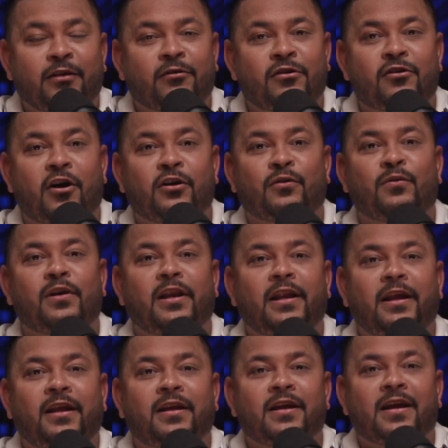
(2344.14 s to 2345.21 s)
you are not
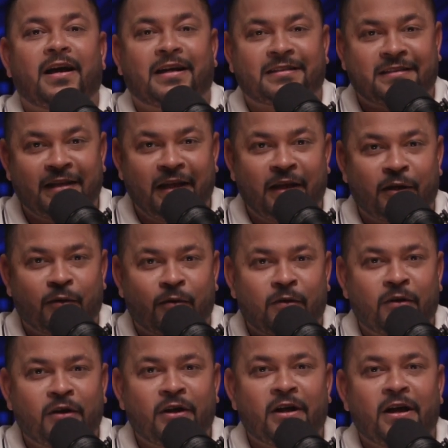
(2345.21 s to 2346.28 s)
only a CEO,